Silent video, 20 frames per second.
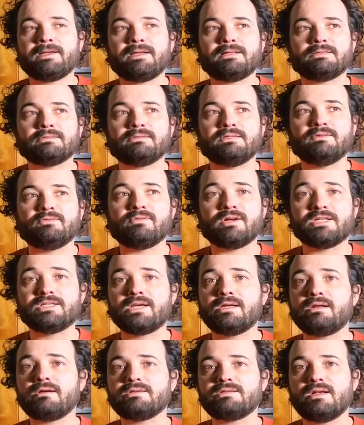and to
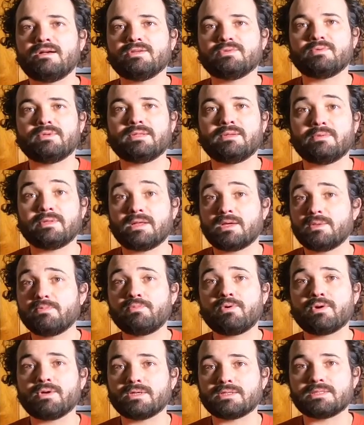differentiate ourselves with, with other
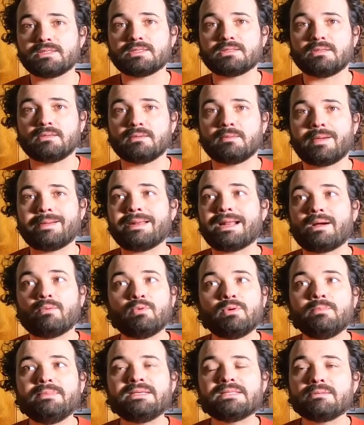products is gone right. I
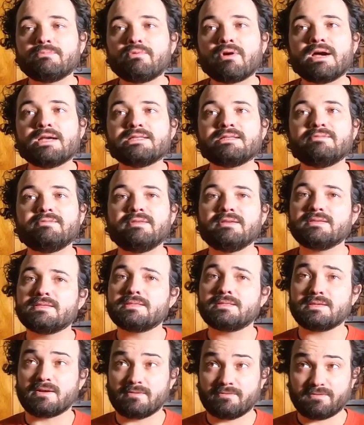wouldn't be surprised if
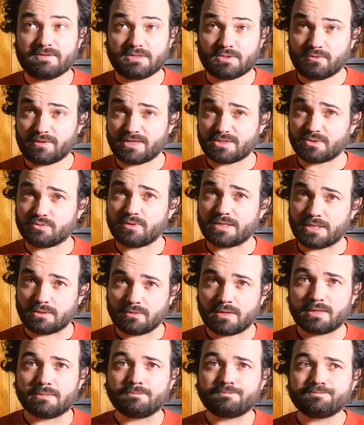this, if in
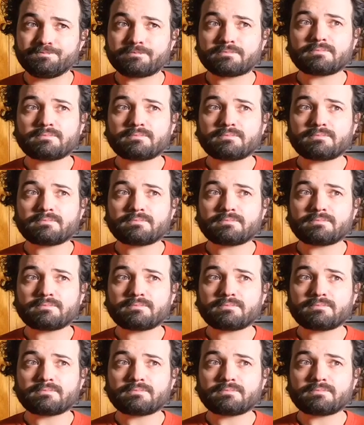2021,